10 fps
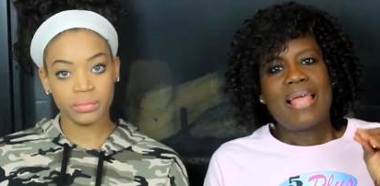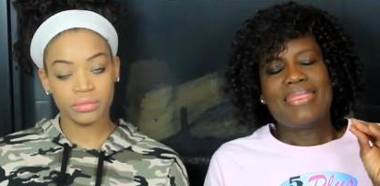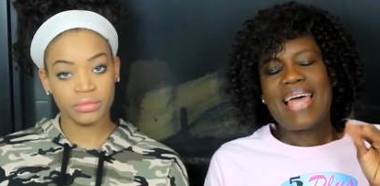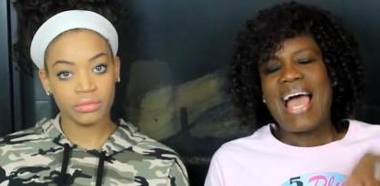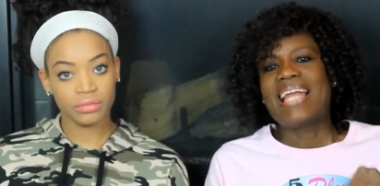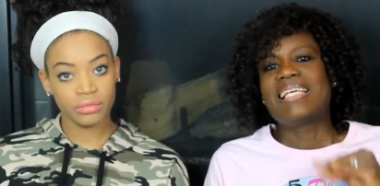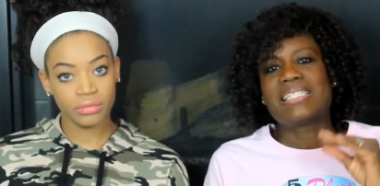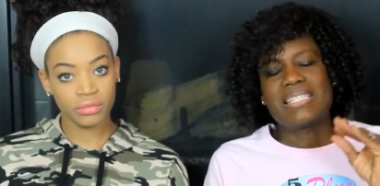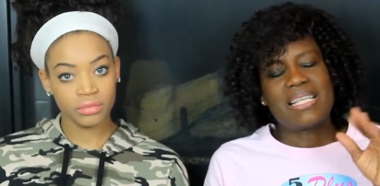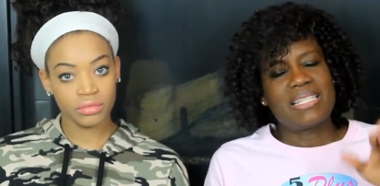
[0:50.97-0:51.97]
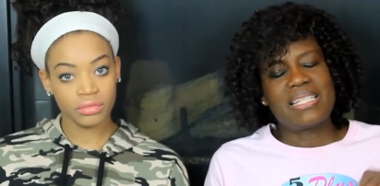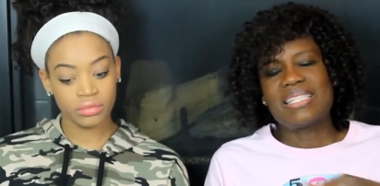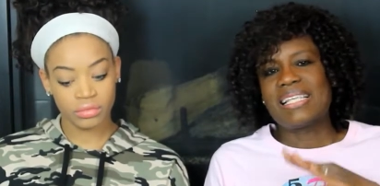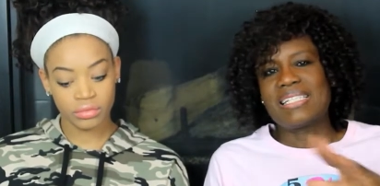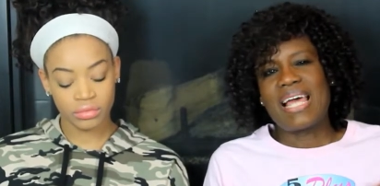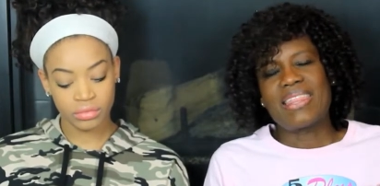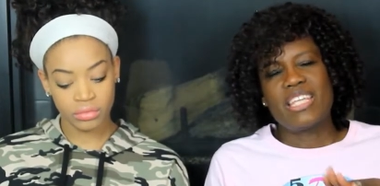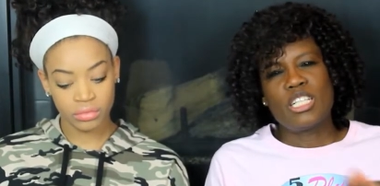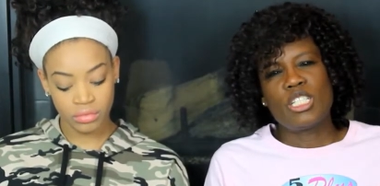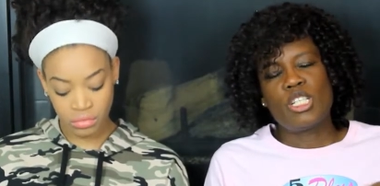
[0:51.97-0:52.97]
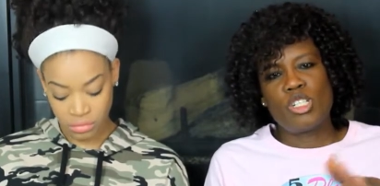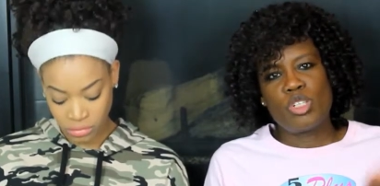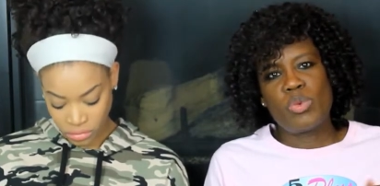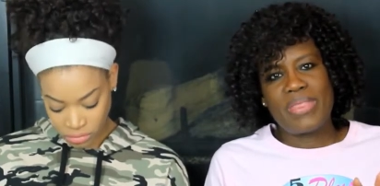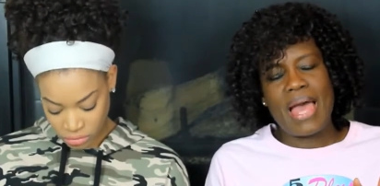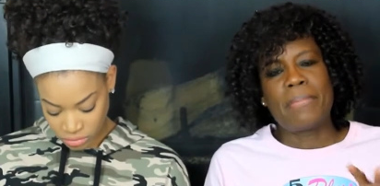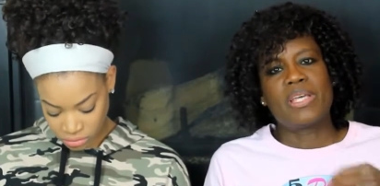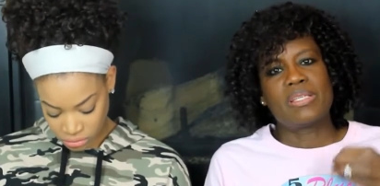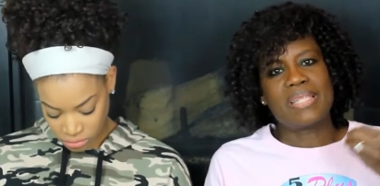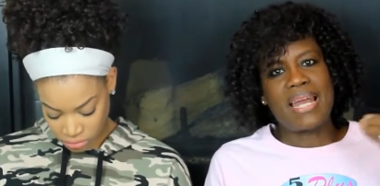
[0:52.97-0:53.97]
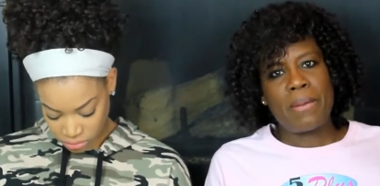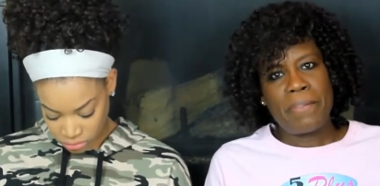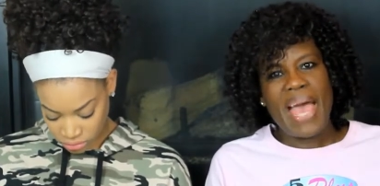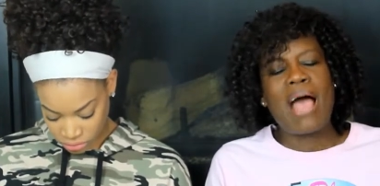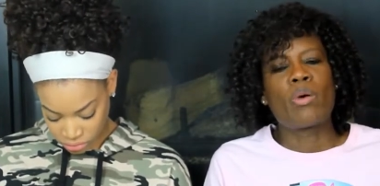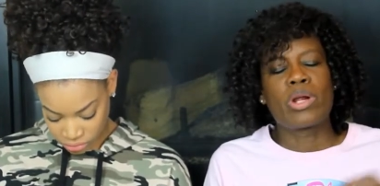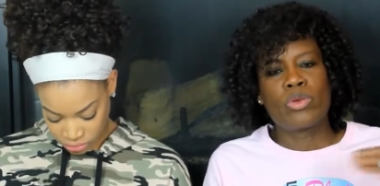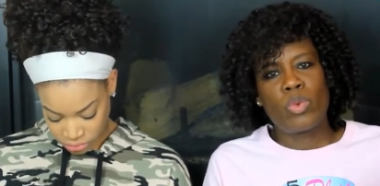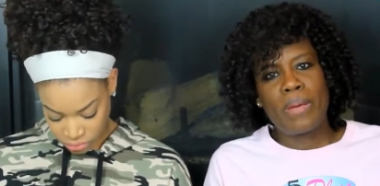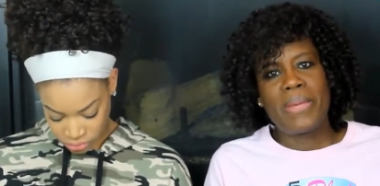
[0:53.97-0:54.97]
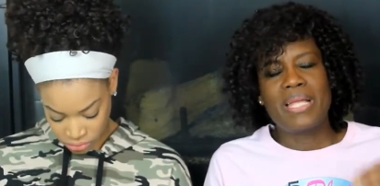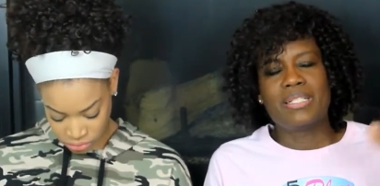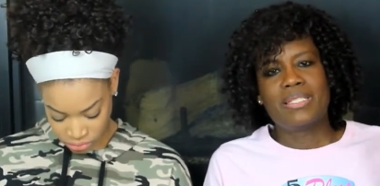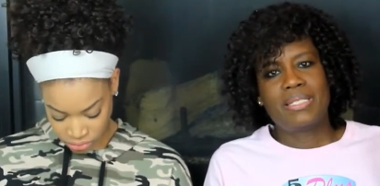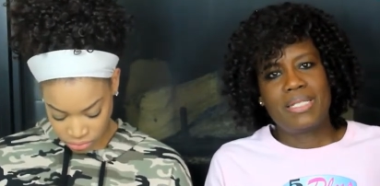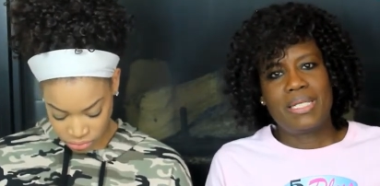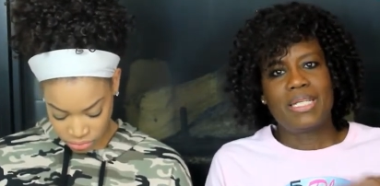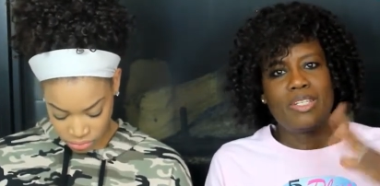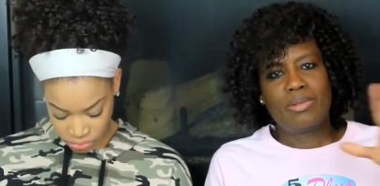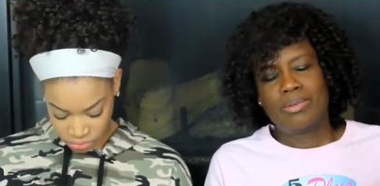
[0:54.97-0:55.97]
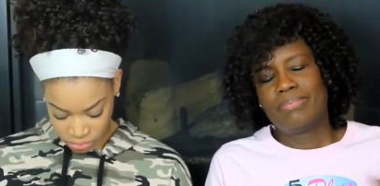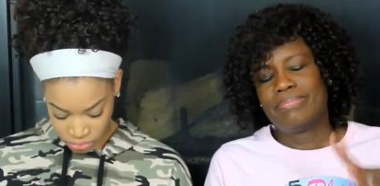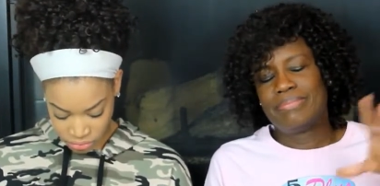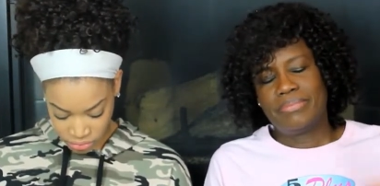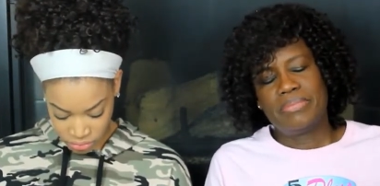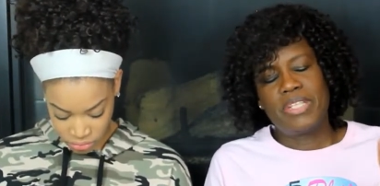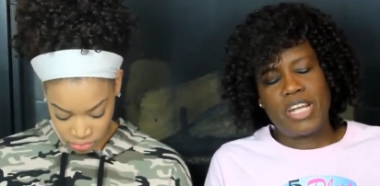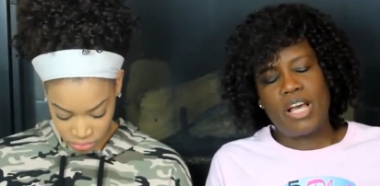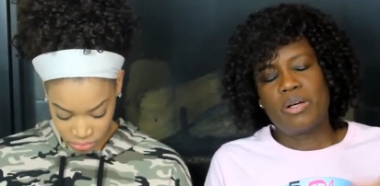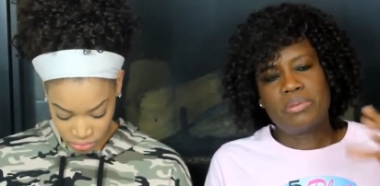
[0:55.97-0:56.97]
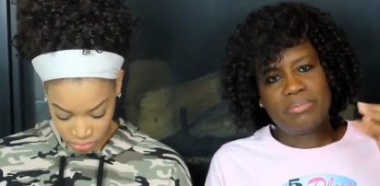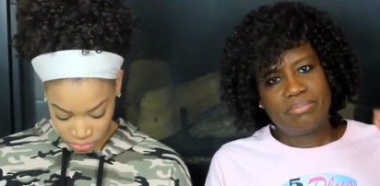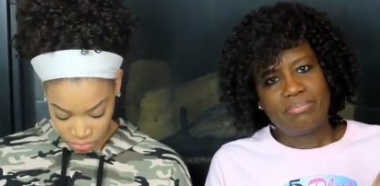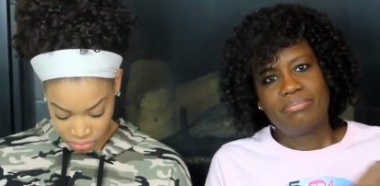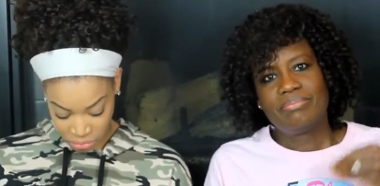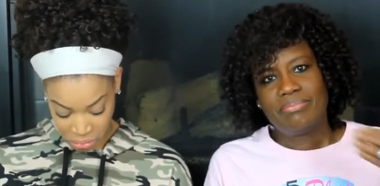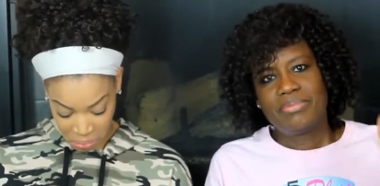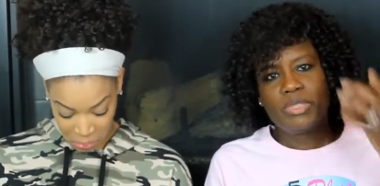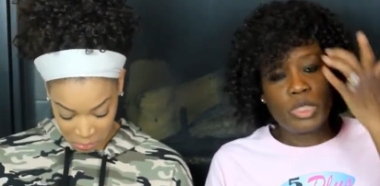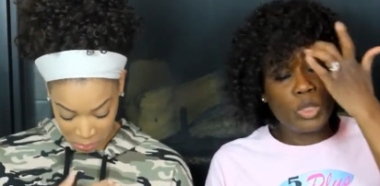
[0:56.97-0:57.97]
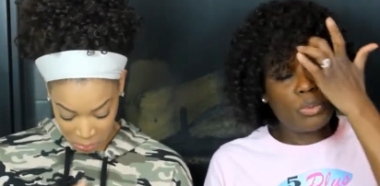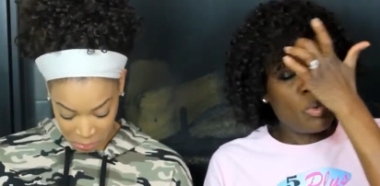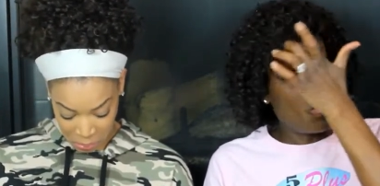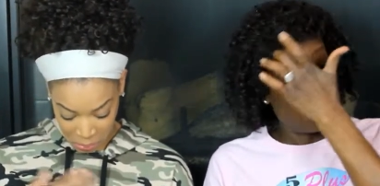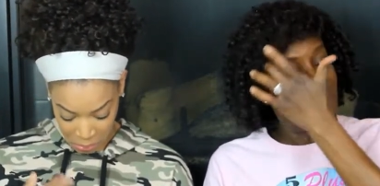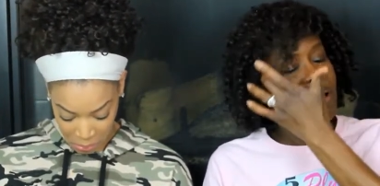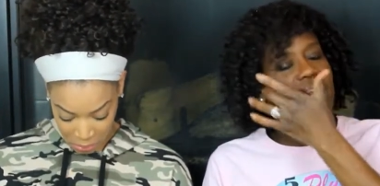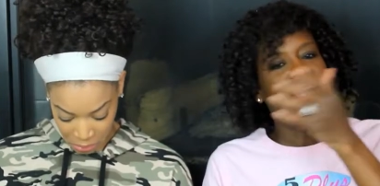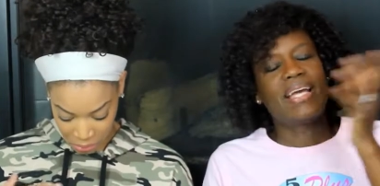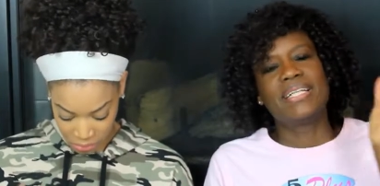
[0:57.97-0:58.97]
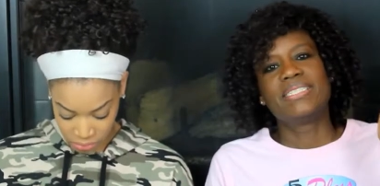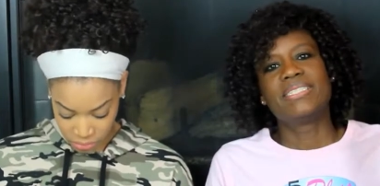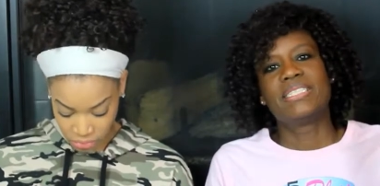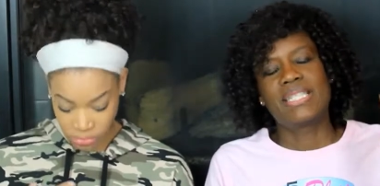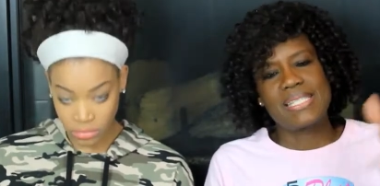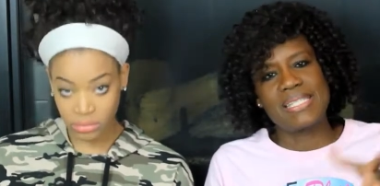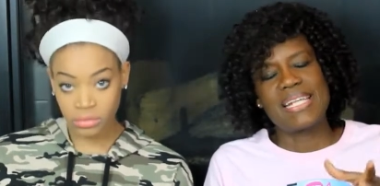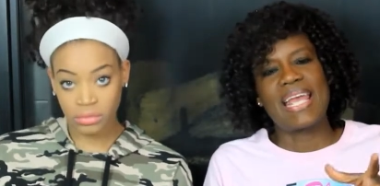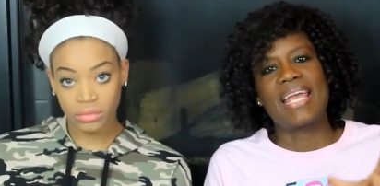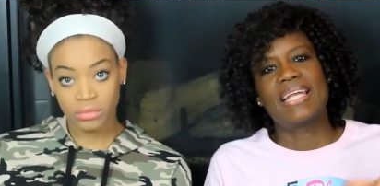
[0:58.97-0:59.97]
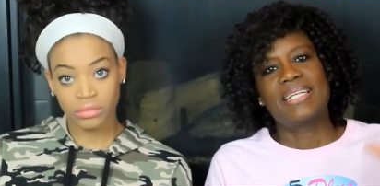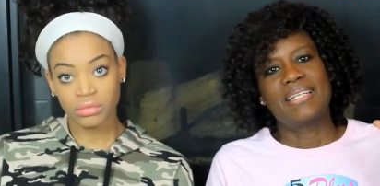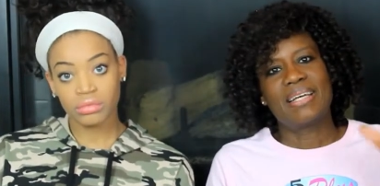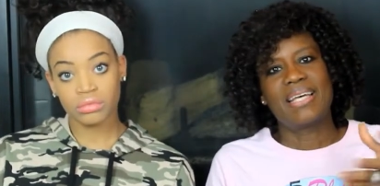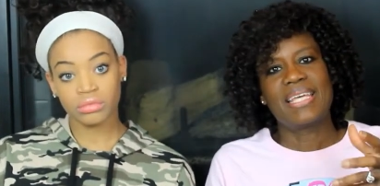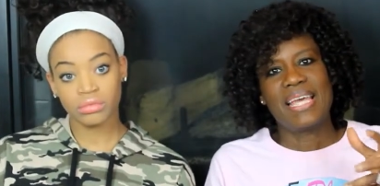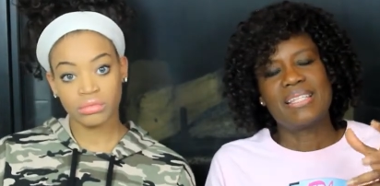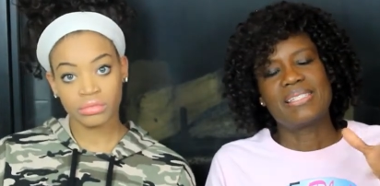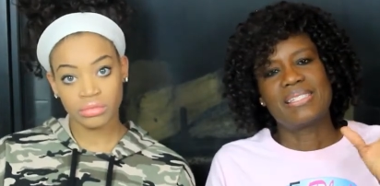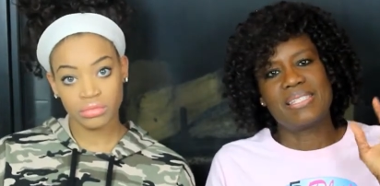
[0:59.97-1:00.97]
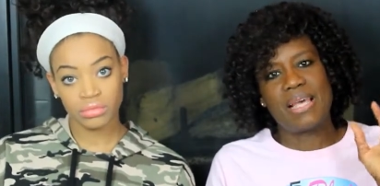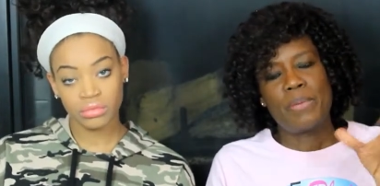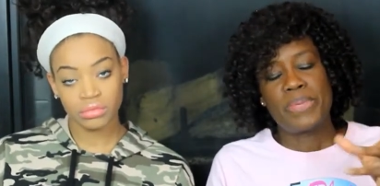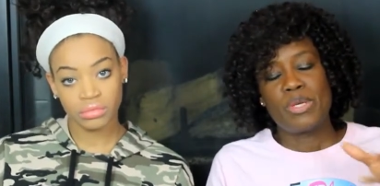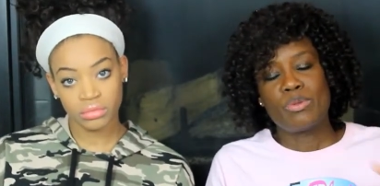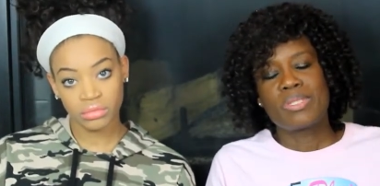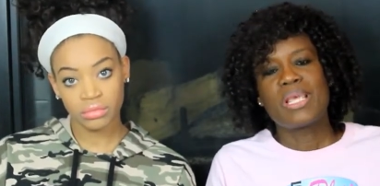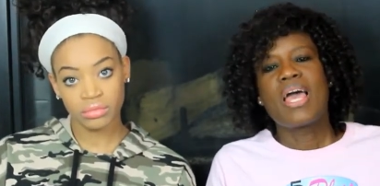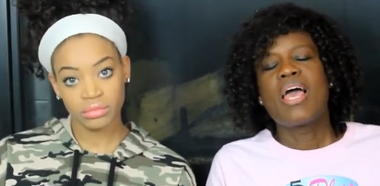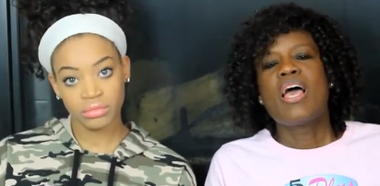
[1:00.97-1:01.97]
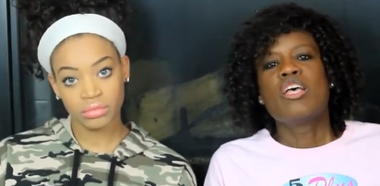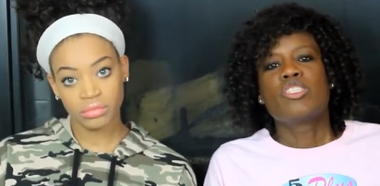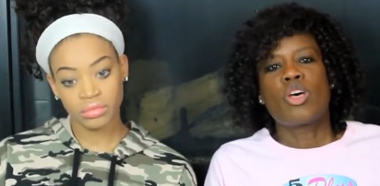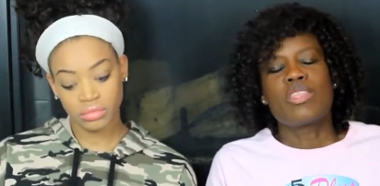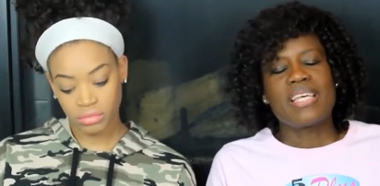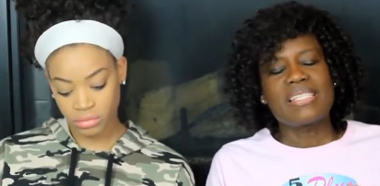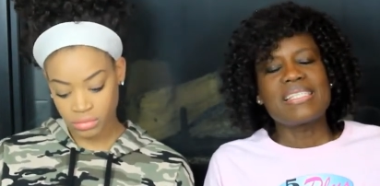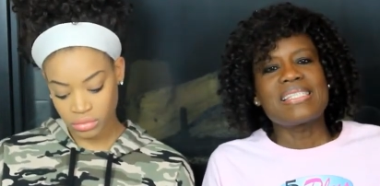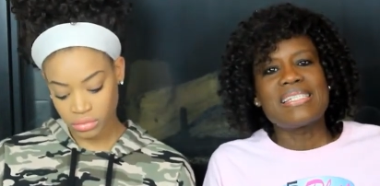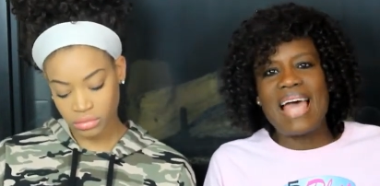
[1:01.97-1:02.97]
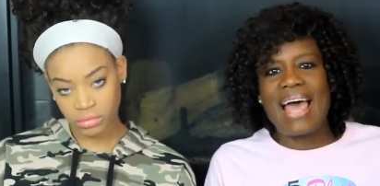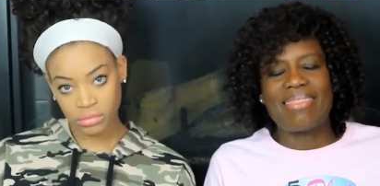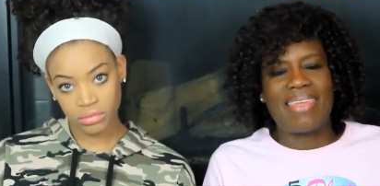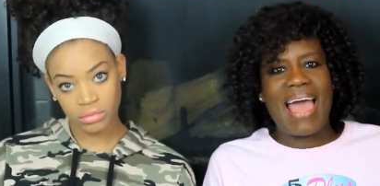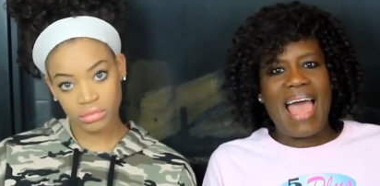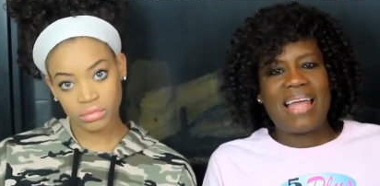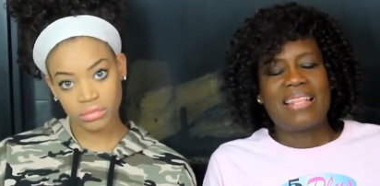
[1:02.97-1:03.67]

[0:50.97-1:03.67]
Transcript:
Speaker 1: that is this has nothing to do with that because that empowered women to you know do more and to stand against abuse. So this is not that.